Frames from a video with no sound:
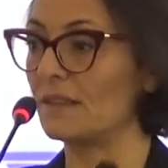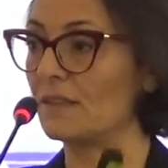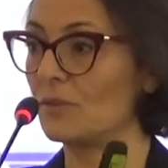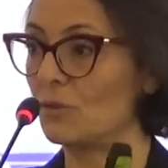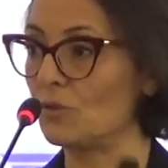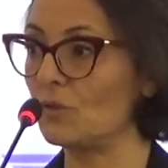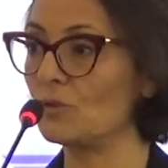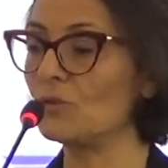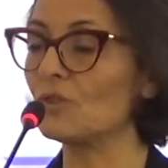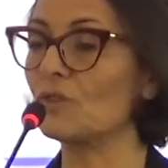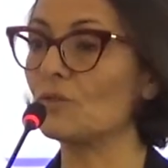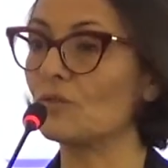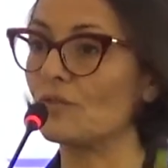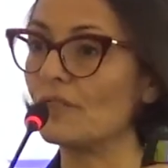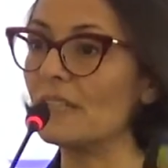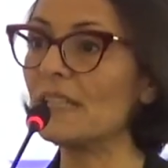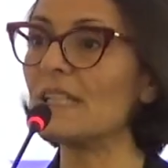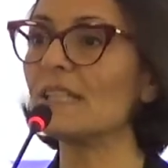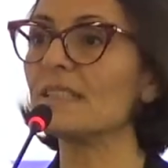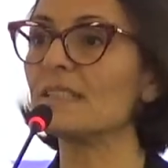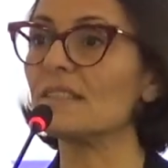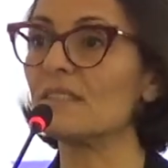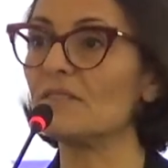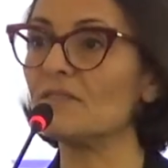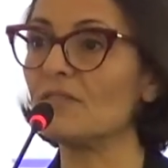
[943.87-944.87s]
could
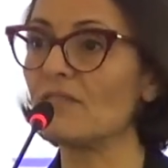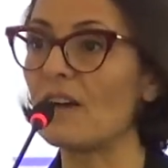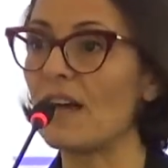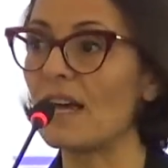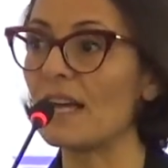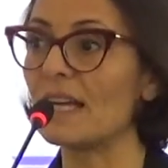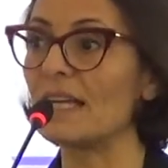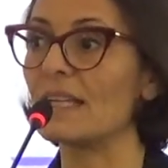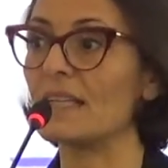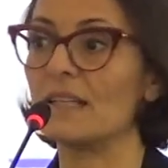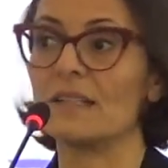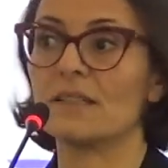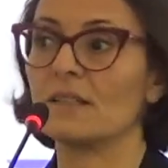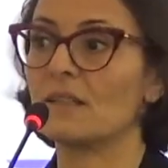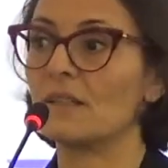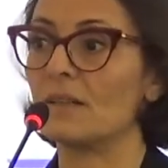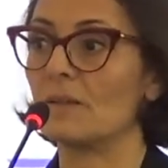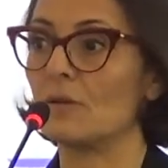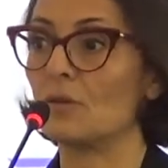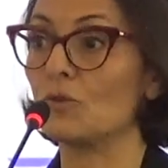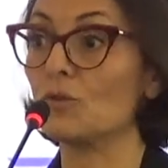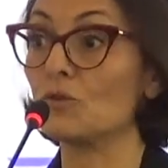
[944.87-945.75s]
really define, uh,